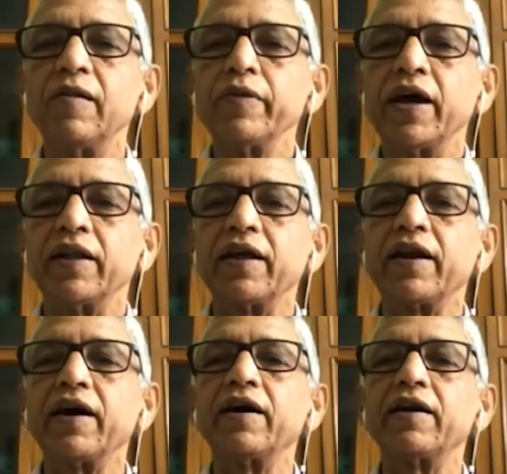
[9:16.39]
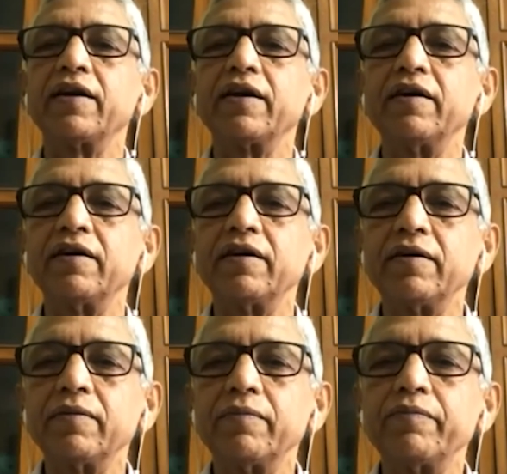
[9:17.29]
And there are,
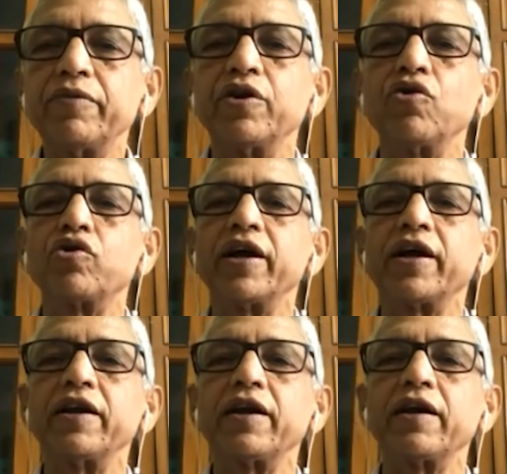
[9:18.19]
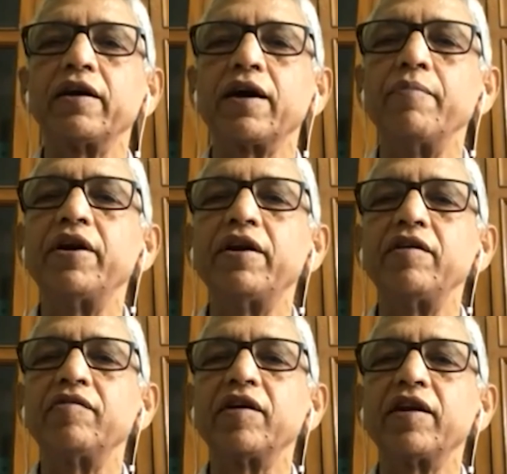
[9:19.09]
uh, you know, technical
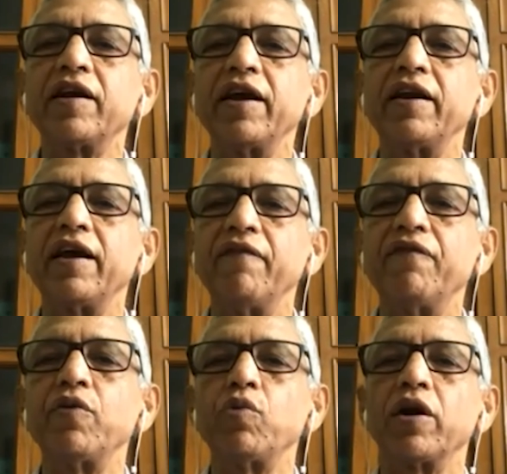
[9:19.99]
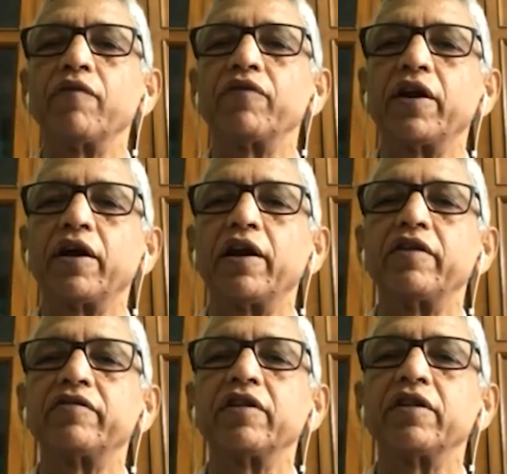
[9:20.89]
committees that head every one of the
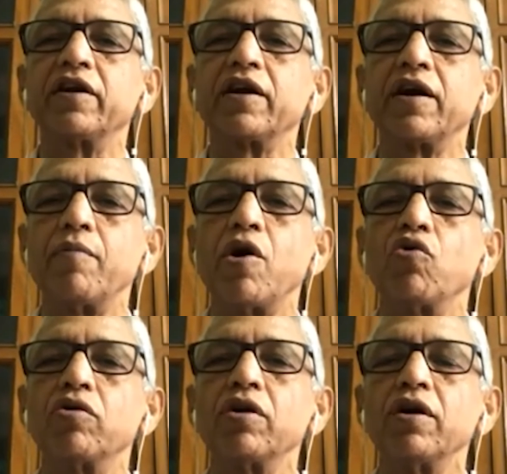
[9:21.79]
regulations that come out.